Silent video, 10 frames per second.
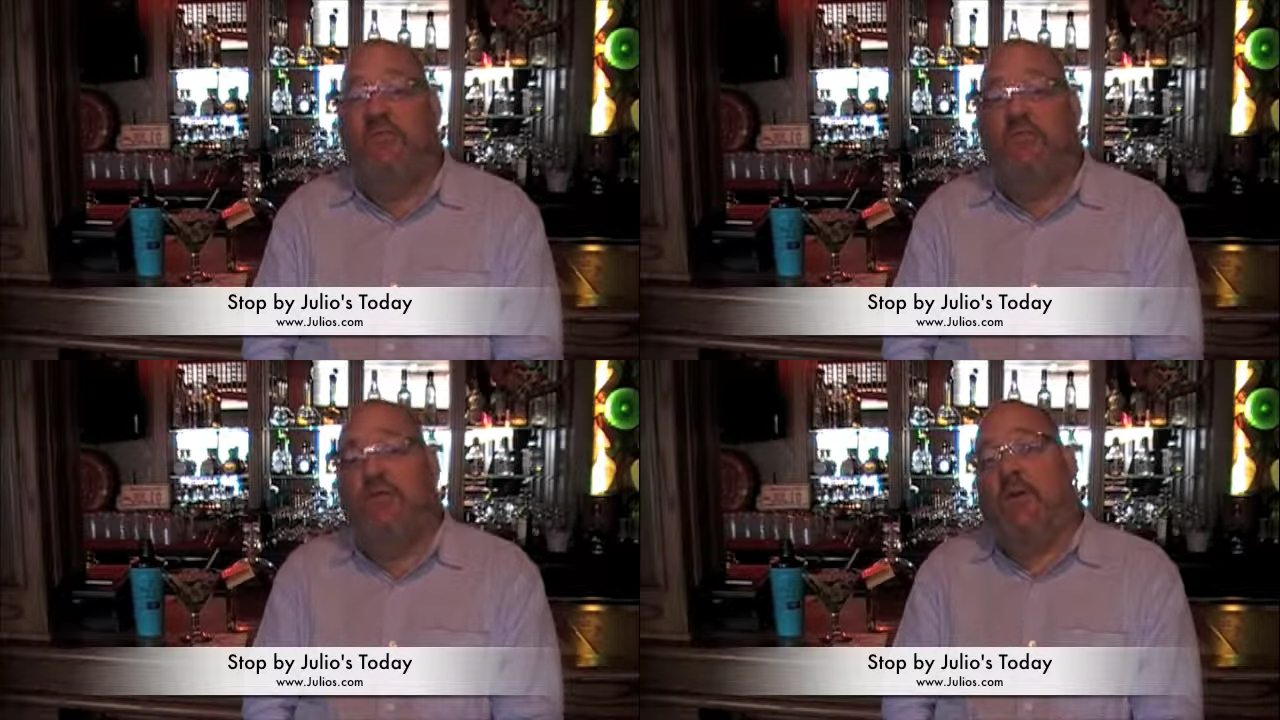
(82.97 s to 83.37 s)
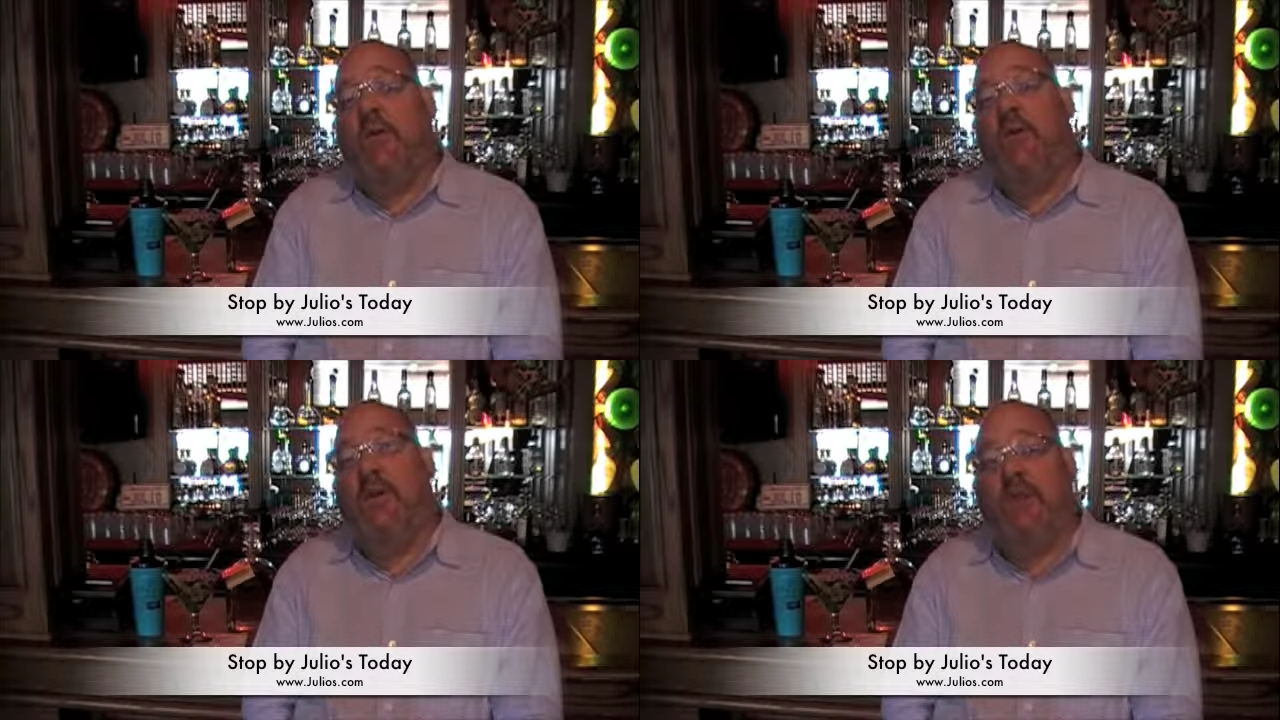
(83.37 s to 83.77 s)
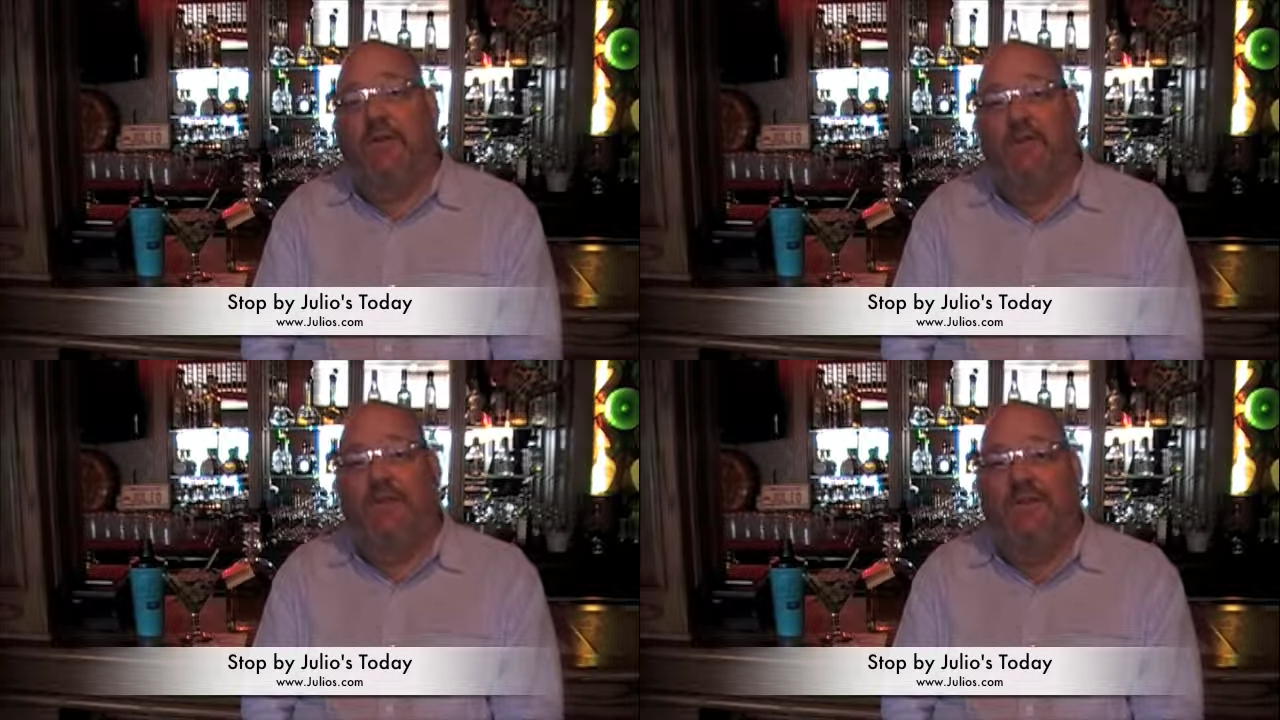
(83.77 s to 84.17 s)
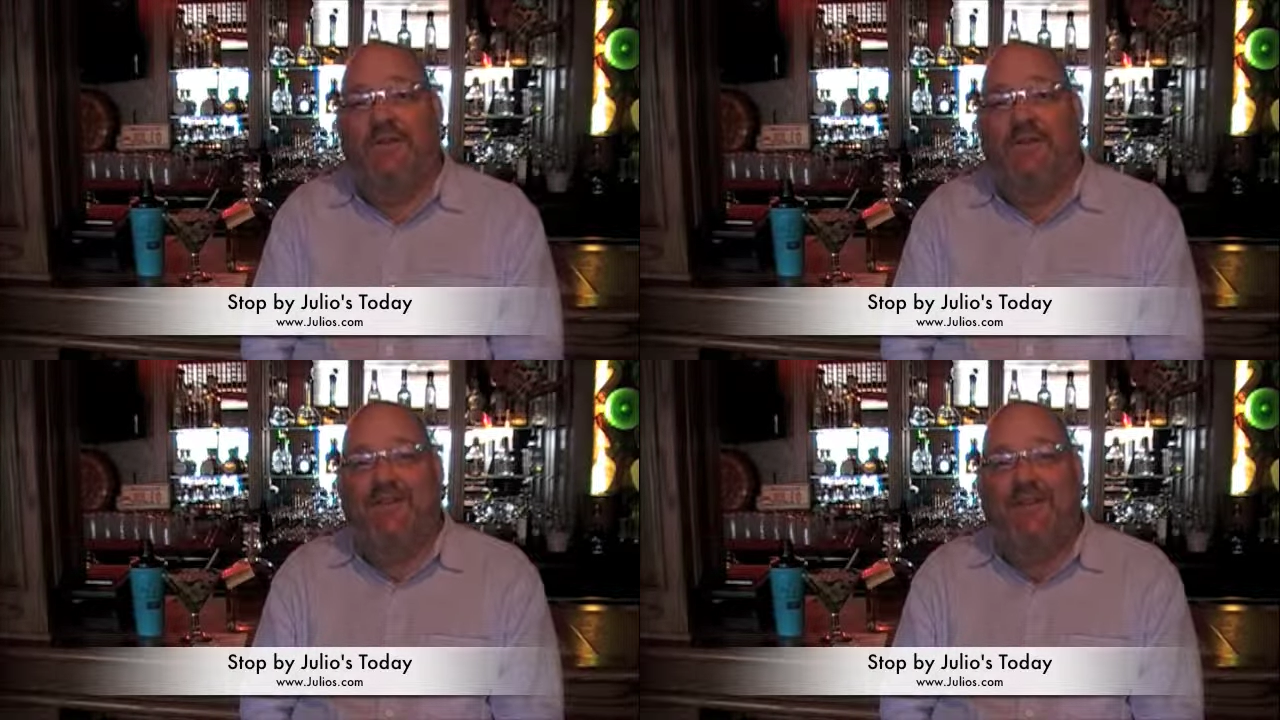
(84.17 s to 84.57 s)
Just come on in.
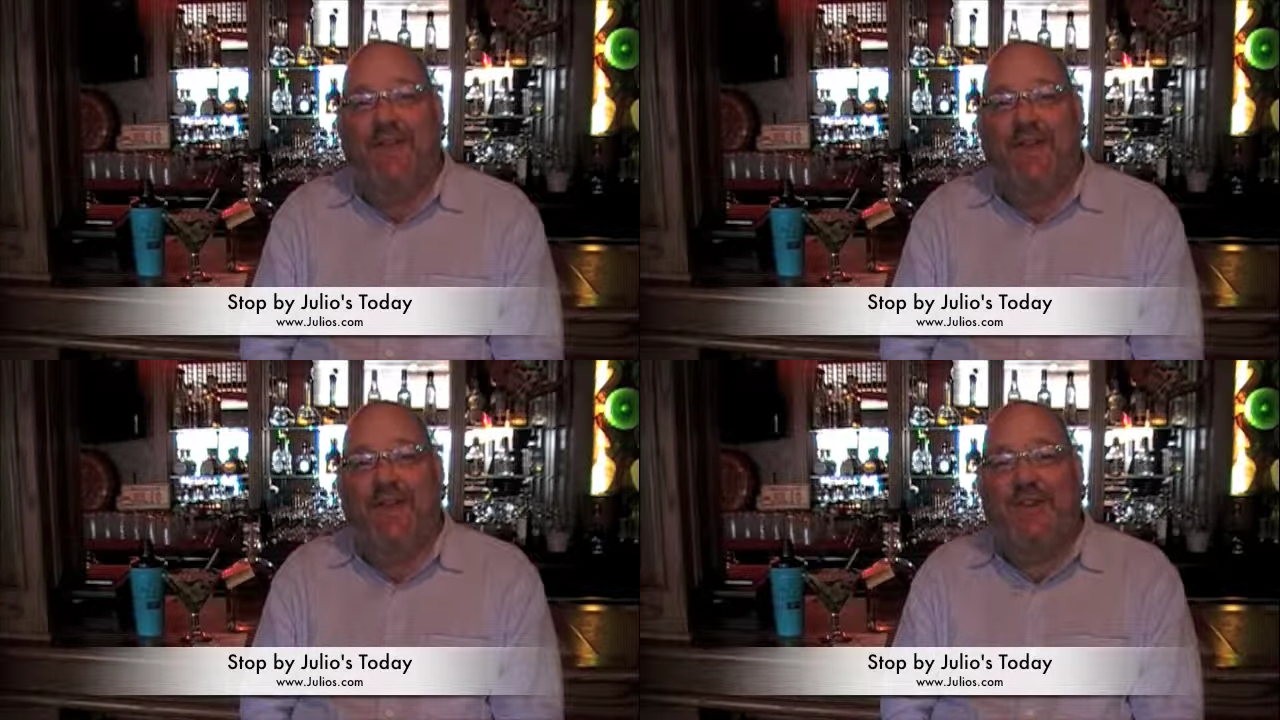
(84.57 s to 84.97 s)
Thank